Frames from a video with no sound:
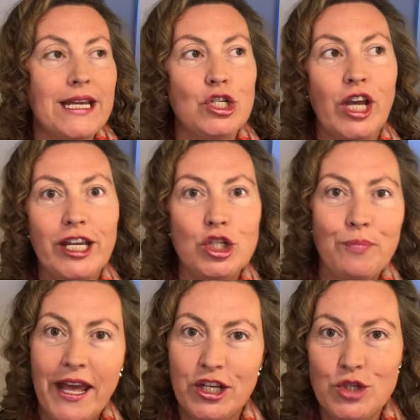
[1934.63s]
change
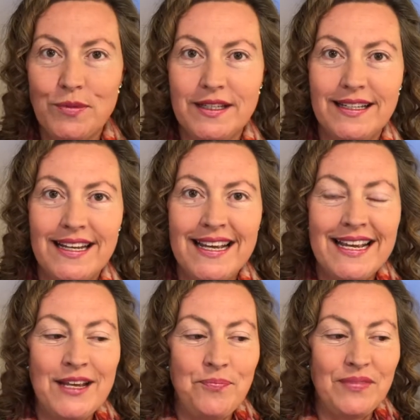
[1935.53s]
management
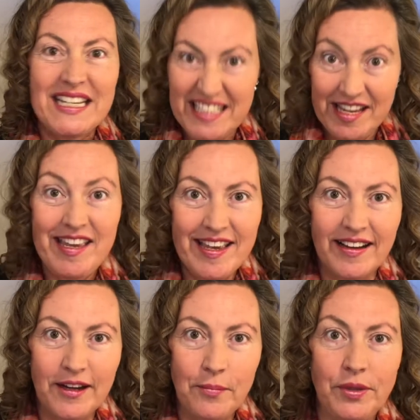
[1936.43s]
is
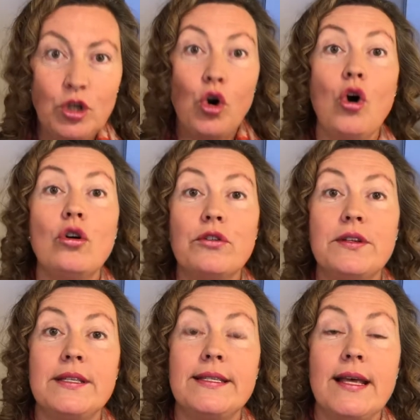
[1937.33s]
here
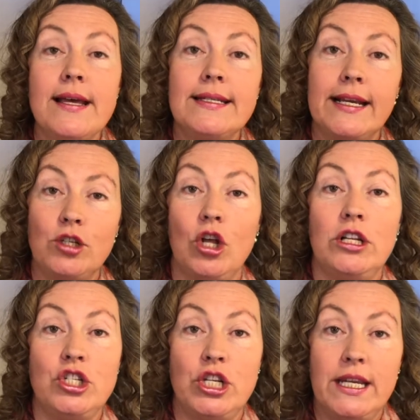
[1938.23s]
because
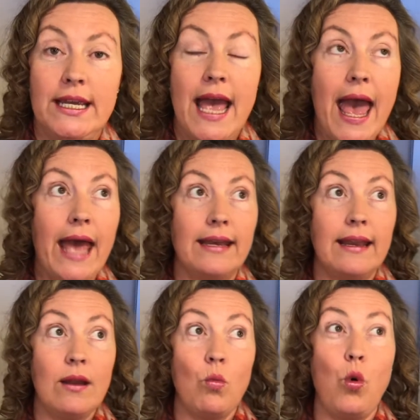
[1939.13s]
technology and